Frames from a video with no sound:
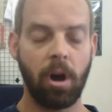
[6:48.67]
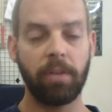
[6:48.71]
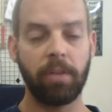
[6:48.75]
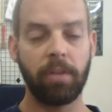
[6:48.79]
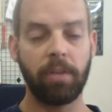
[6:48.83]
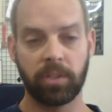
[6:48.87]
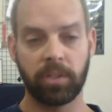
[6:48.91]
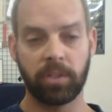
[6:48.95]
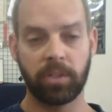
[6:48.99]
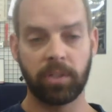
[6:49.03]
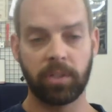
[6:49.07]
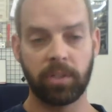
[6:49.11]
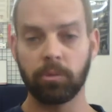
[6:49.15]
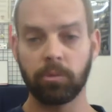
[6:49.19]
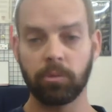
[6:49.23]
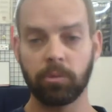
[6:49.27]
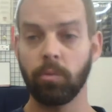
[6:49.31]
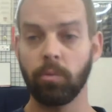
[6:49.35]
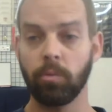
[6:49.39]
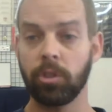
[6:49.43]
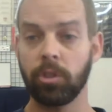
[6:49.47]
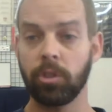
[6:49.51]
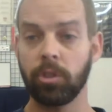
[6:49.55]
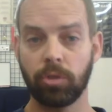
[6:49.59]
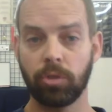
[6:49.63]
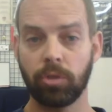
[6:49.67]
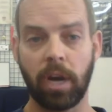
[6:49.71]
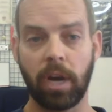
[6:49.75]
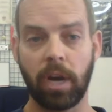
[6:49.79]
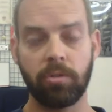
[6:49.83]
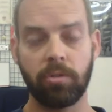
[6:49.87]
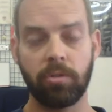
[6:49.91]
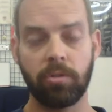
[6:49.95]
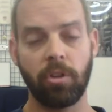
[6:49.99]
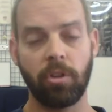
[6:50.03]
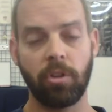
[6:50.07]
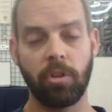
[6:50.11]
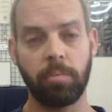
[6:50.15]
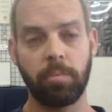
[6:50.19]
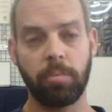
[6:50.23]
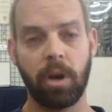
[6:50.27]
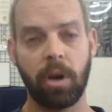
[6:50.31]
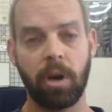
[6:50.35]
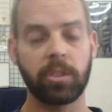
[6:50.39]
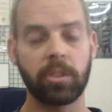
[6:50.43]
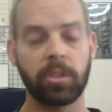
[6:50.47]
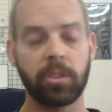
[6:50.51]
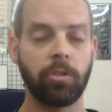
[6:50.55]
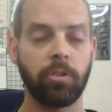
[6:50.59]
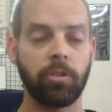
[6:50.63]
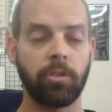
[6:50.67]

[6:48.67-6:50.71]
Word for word: oftentimes when we do talk to the other parents,